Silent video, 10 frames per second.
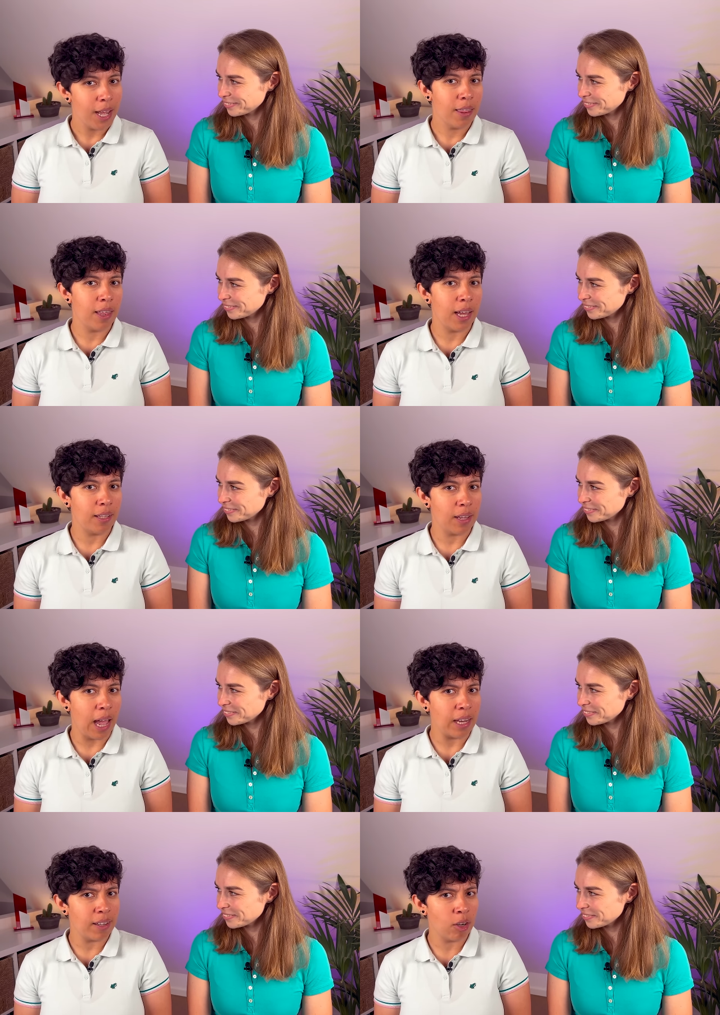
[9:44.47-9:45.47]
Speaker 1: that
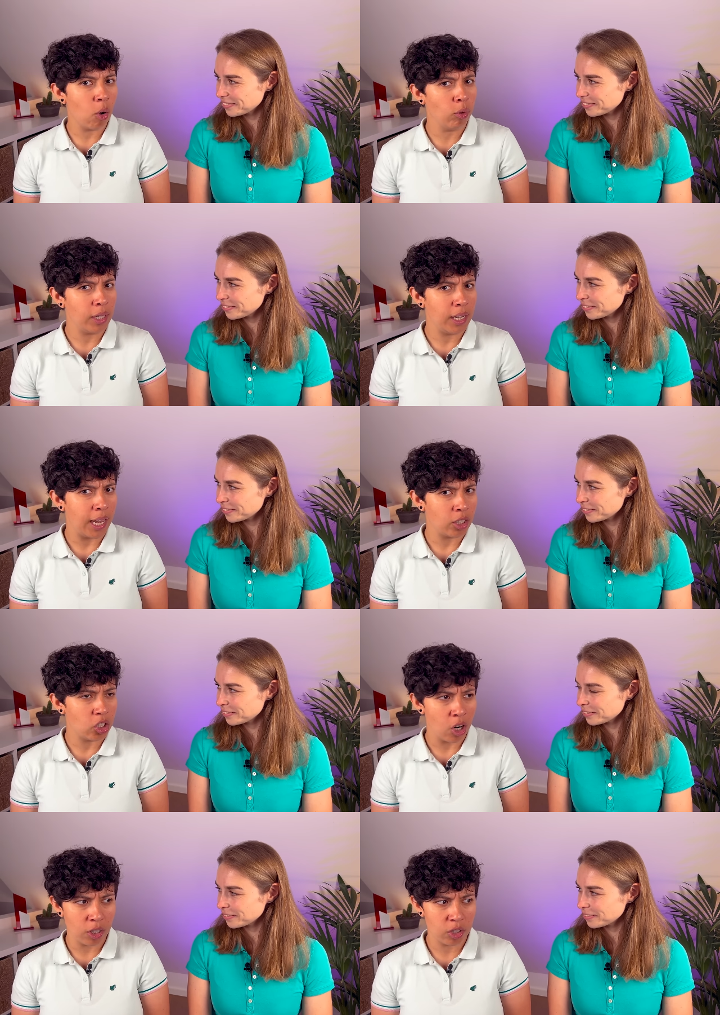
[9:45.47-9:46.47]
I didn't only get
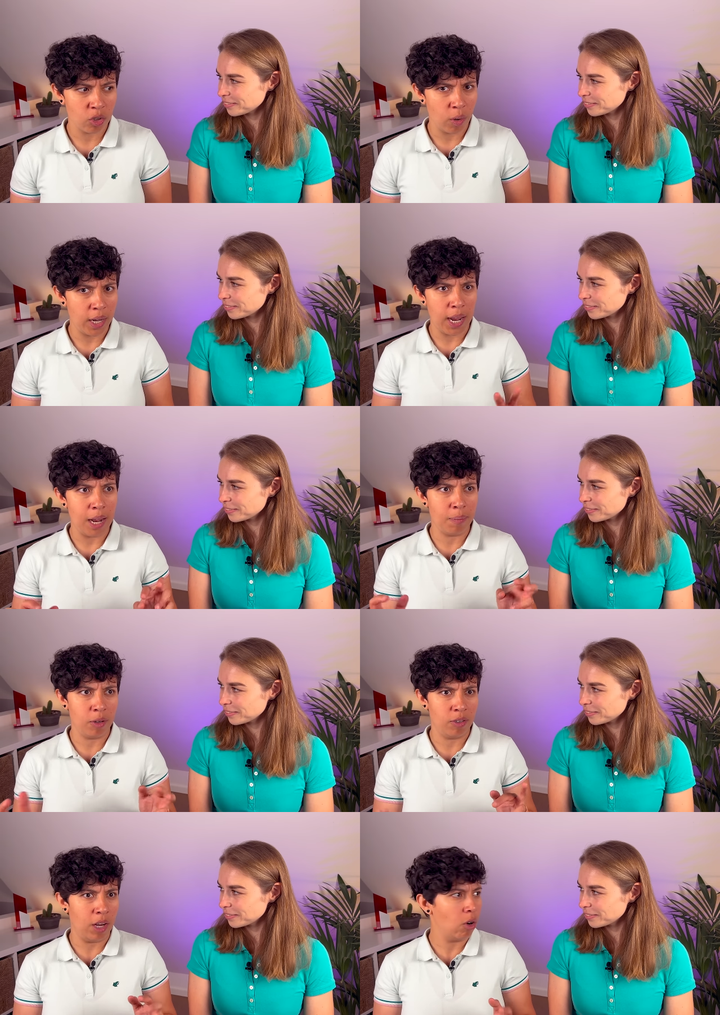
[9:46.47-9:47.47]
charged
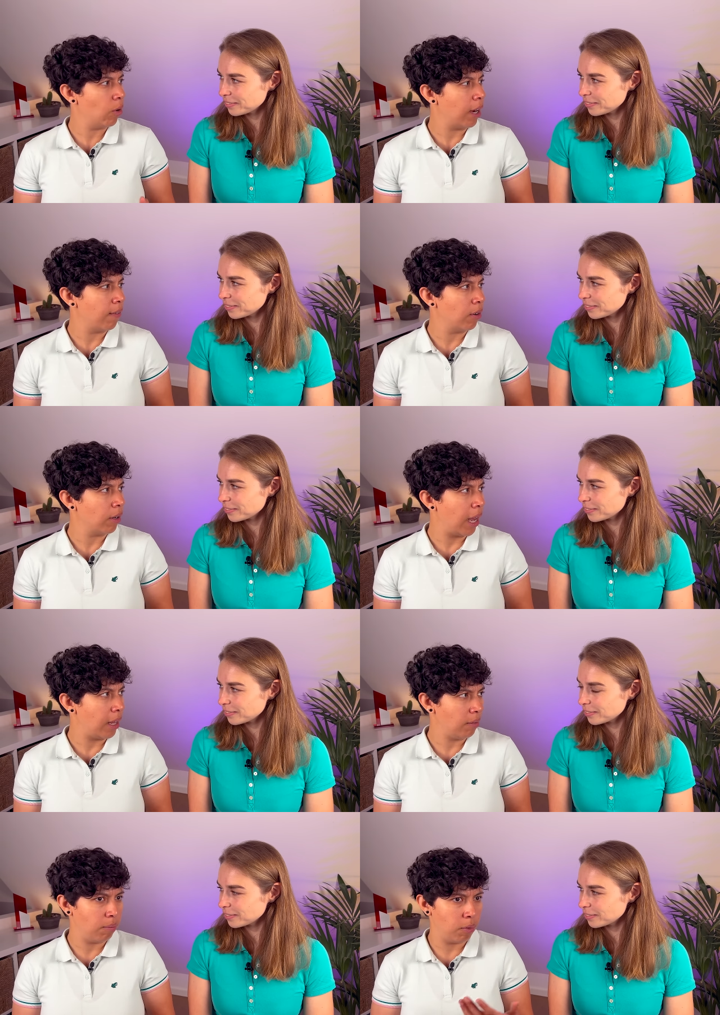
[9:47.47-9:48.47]
28% or whatever.
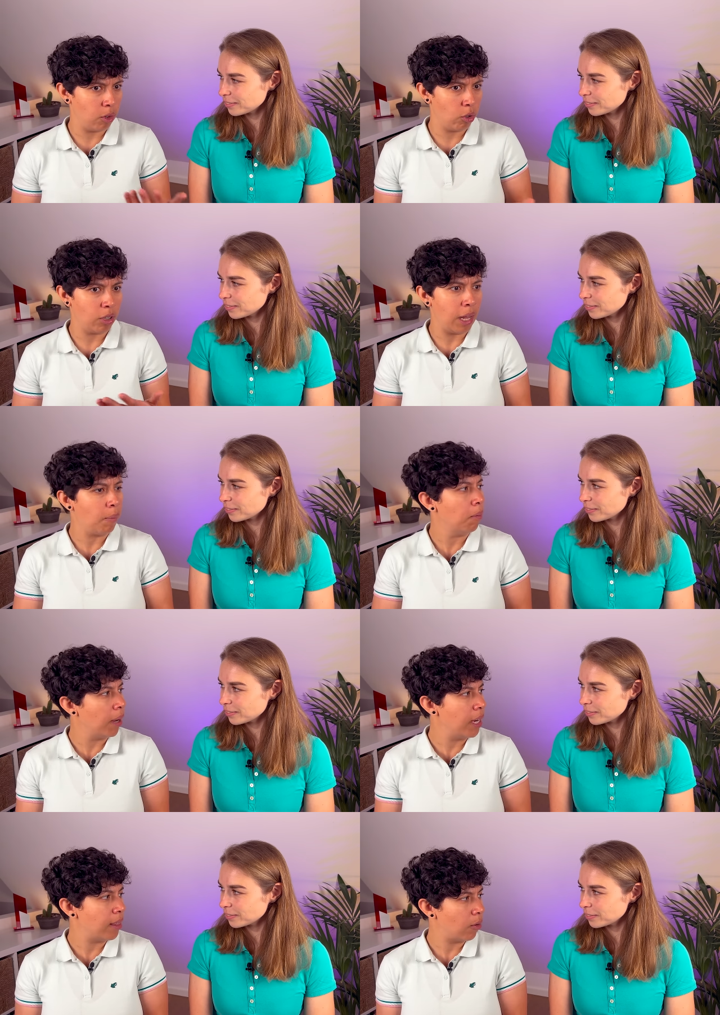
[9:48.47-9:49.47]
There was a lot more
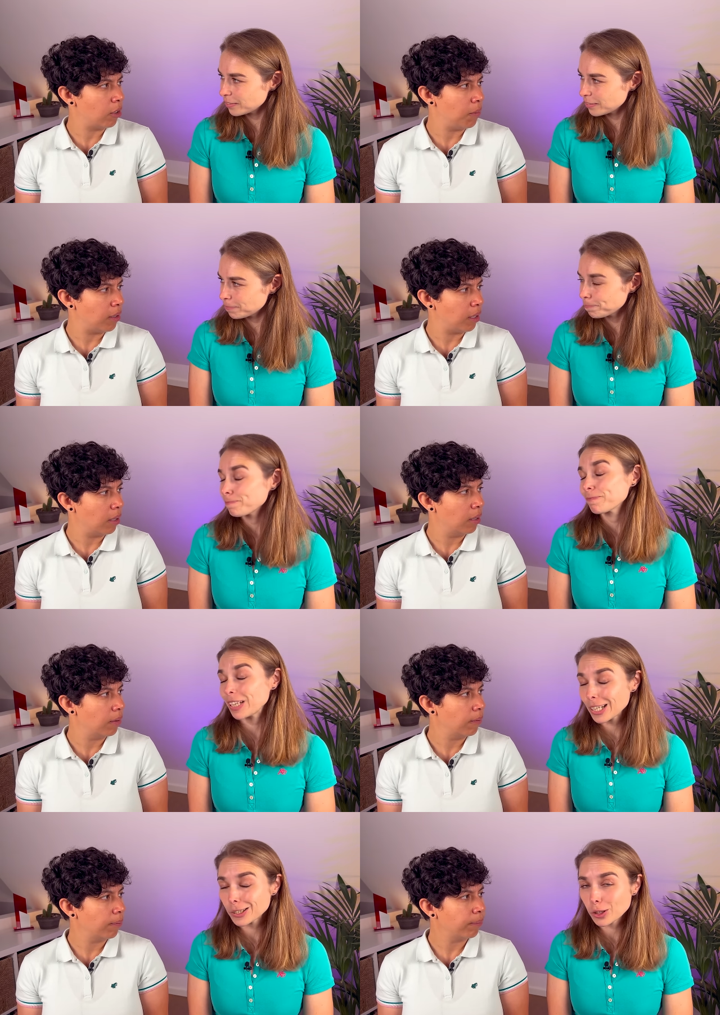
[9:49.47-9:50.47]
money that was missing.
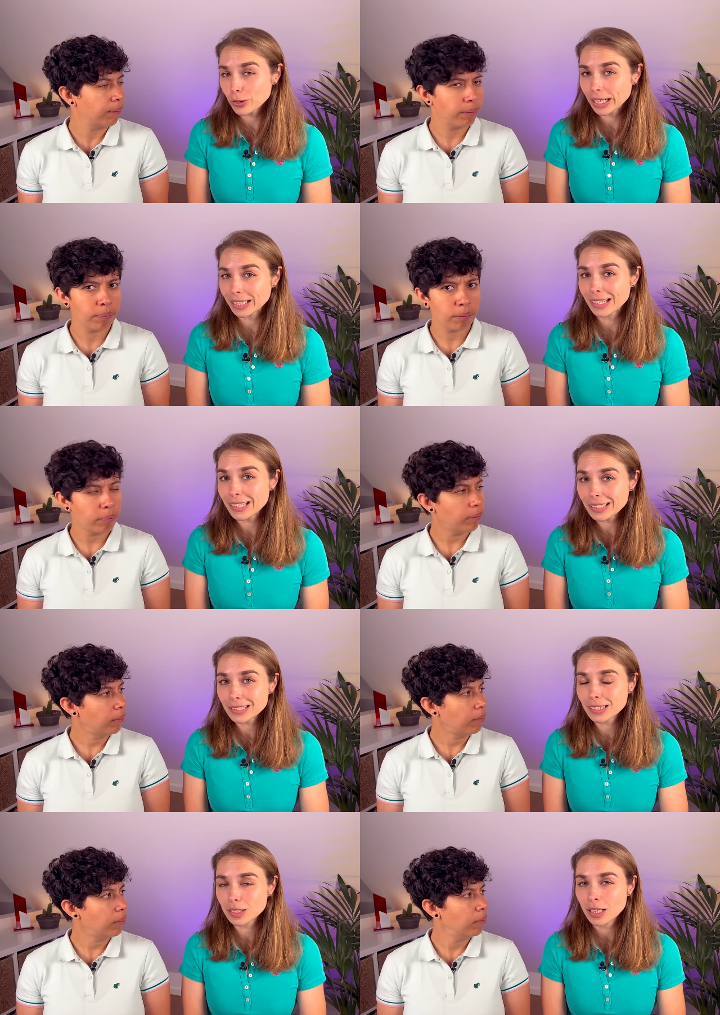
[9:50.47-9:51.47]
Speaker 2: That is correct. And this
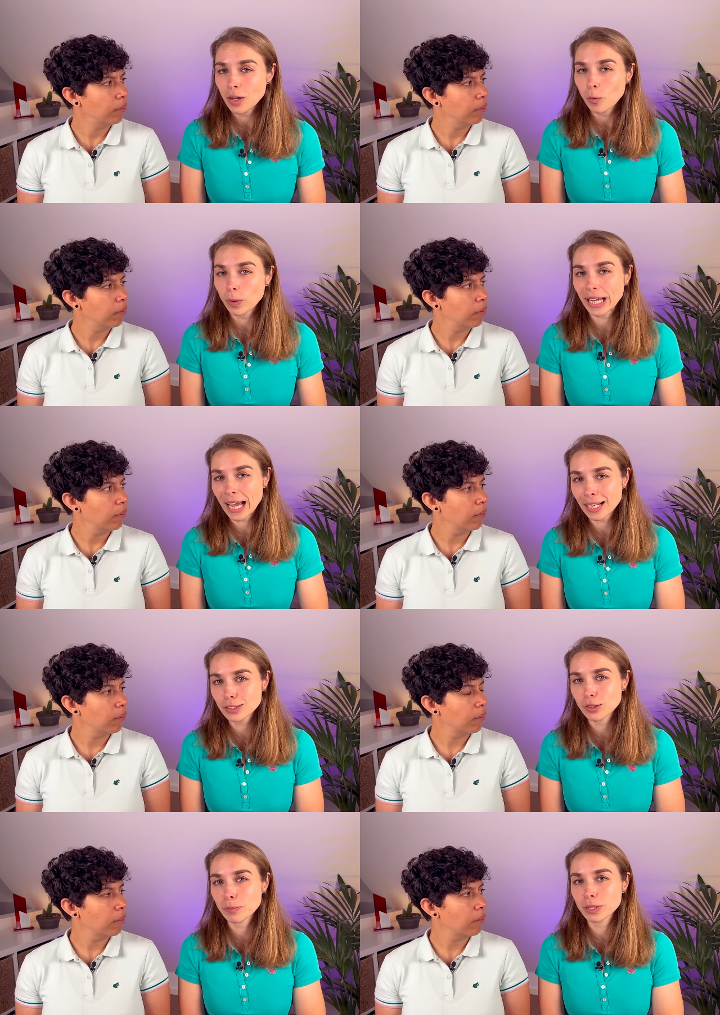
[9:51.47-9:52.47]
is what adds
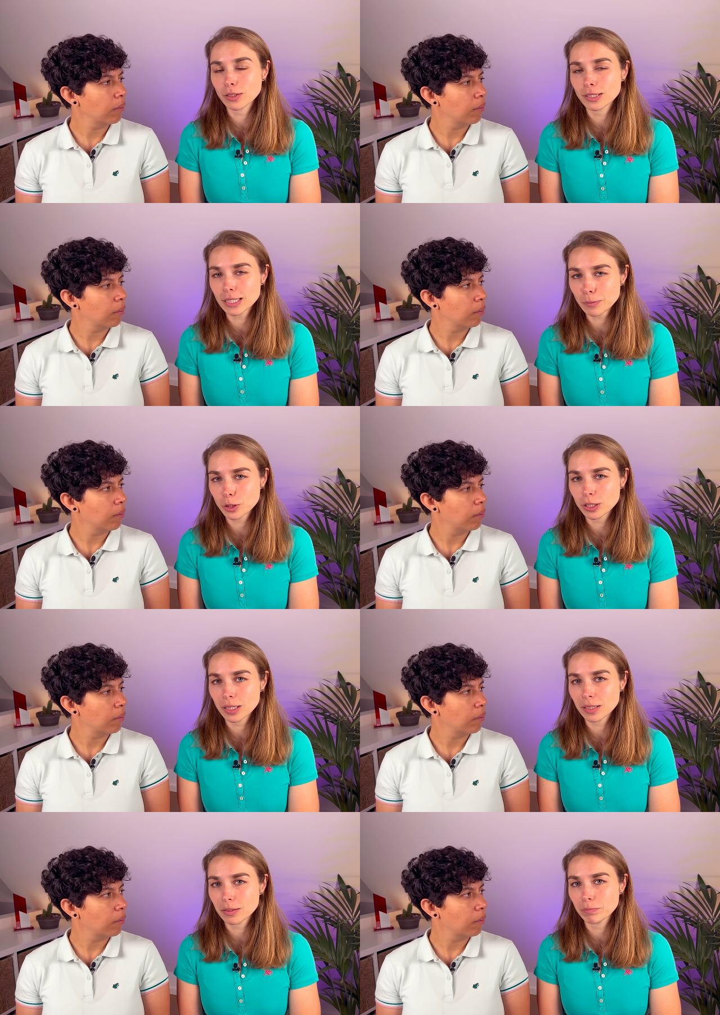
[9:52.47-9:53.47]
to the misconception
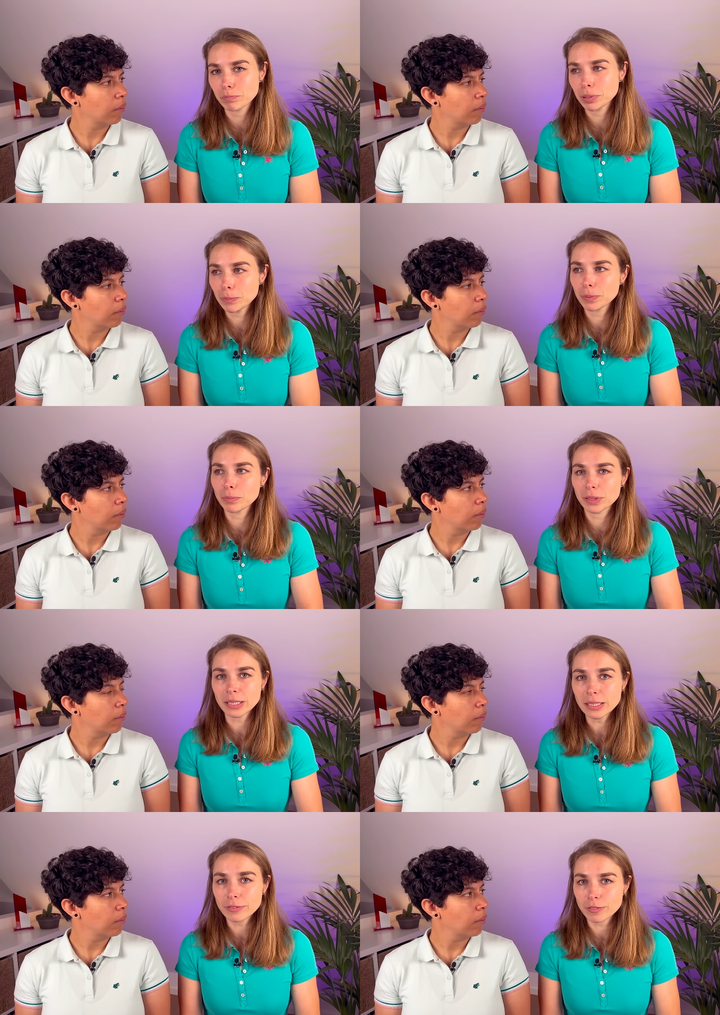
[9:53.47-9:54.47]
that people
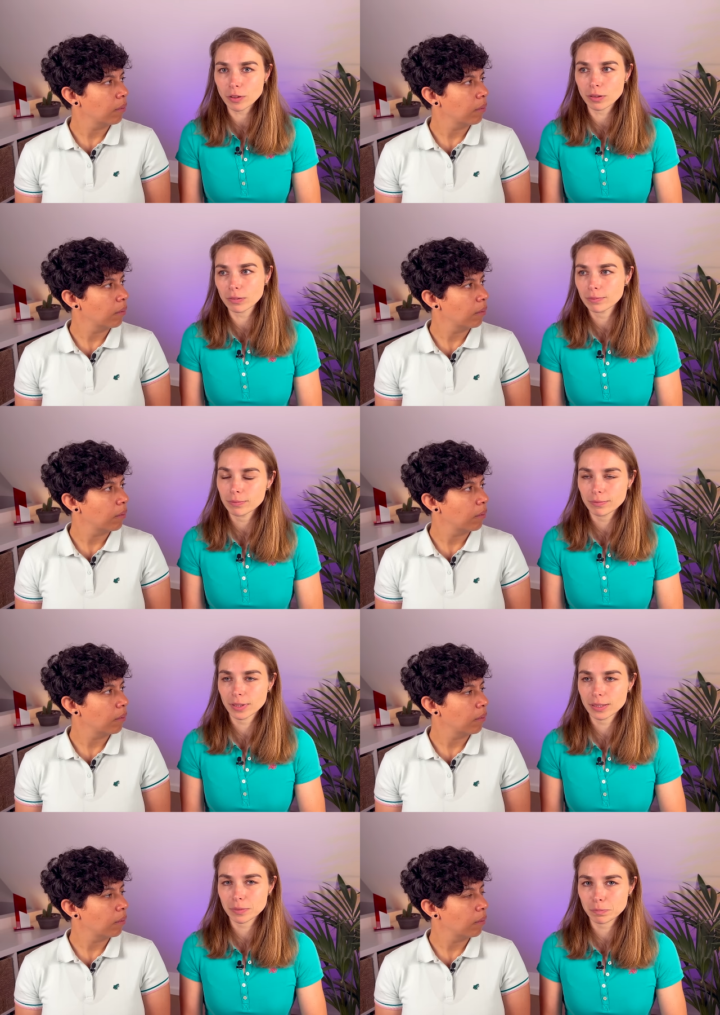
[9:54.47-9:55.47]
believe, or
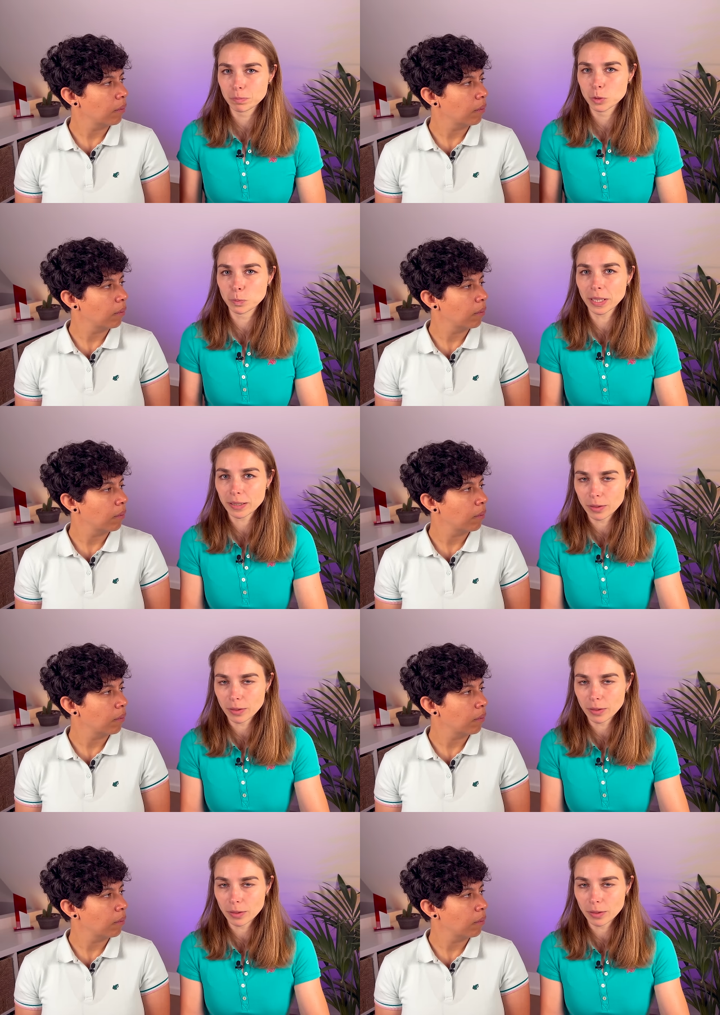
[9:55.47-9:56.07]
it's spread,